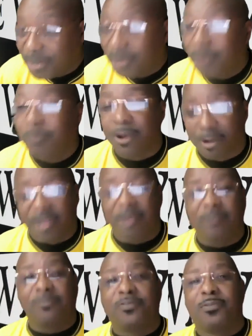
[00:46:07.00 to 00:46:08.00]
we are
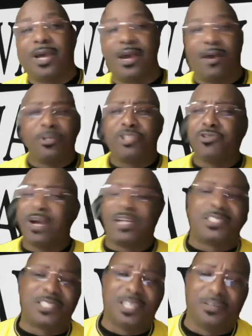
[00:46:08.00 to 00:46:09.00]
hearing from God. We're trying to
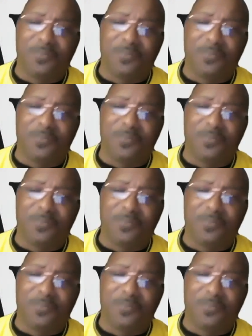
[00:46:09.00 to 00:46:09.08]
see if